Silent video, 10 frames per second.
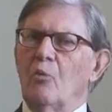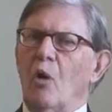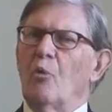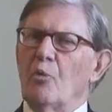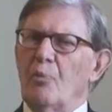
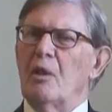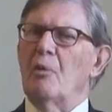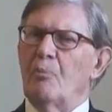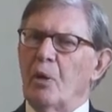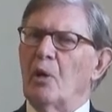What would be
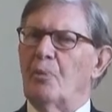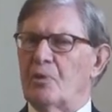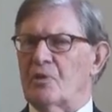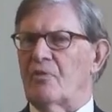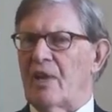the
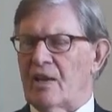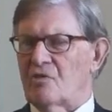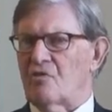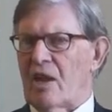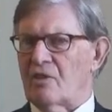purpose of that
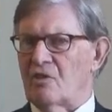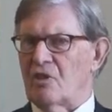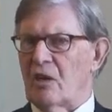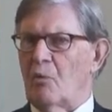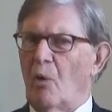
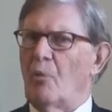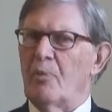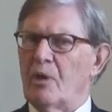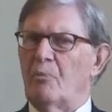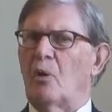strategy? What would
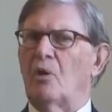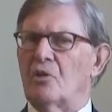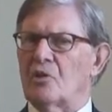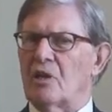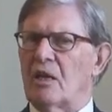be the
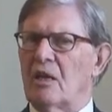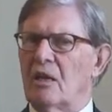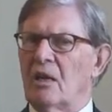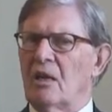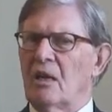policy?
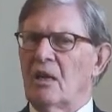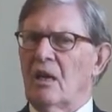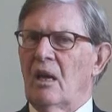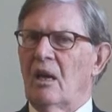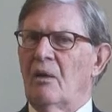
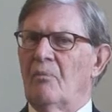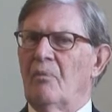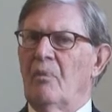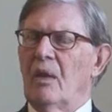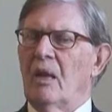
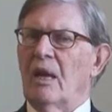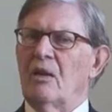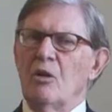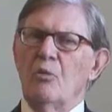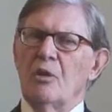And
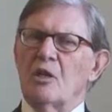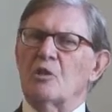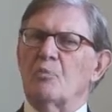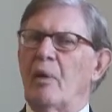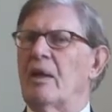who would
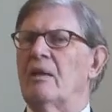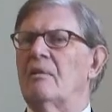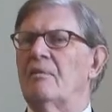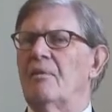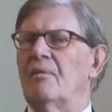
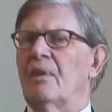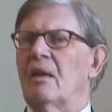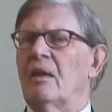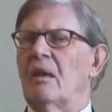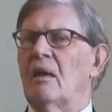explain,
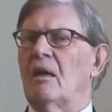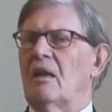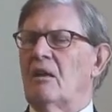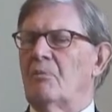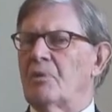
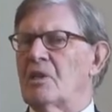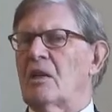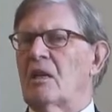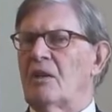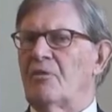
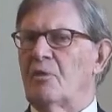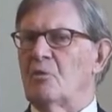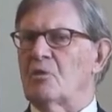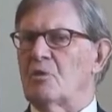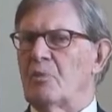particularly if it
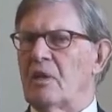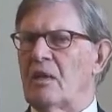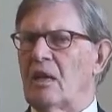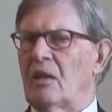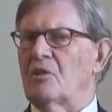was to
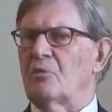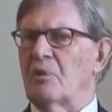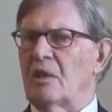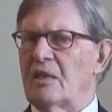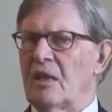be
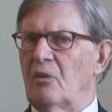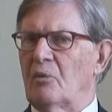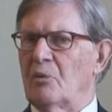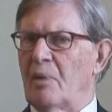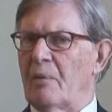ultimately dealt
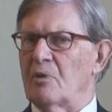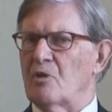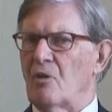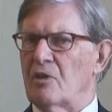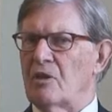with by
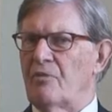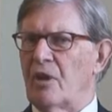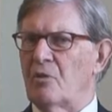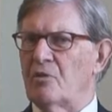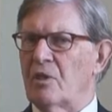majority
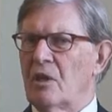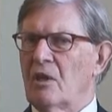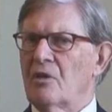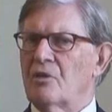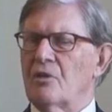vote,
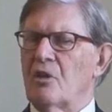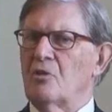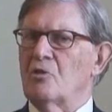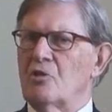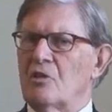to
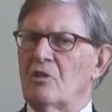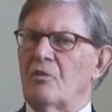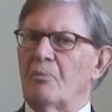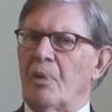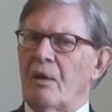those
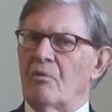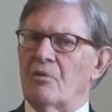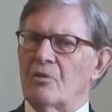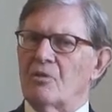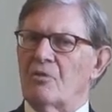
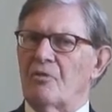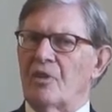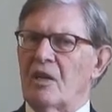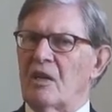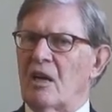parents of
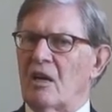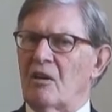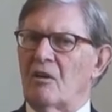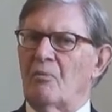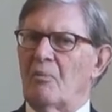the
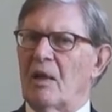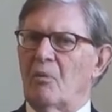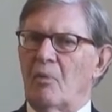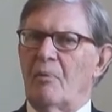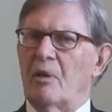young men
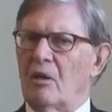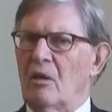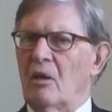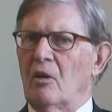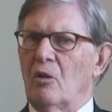and women
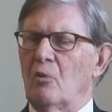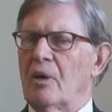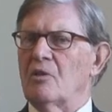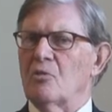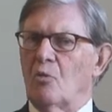who
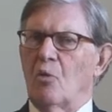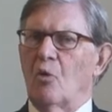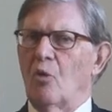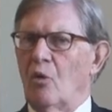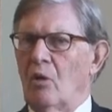went to
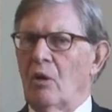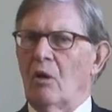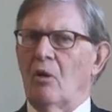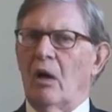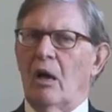war
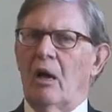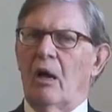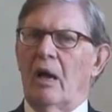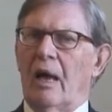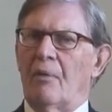
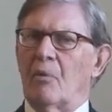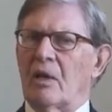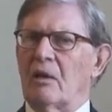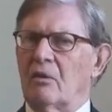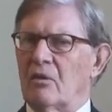and
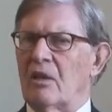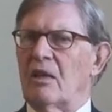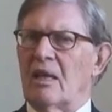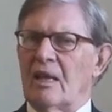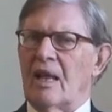were killed
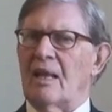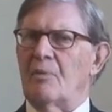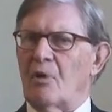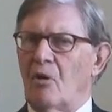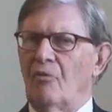in
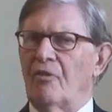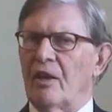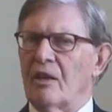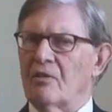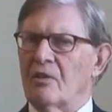any
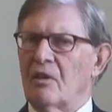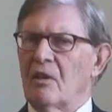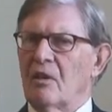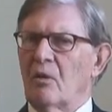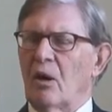conflict?
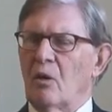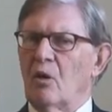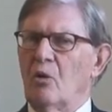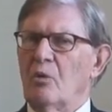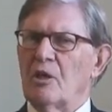
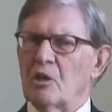Who would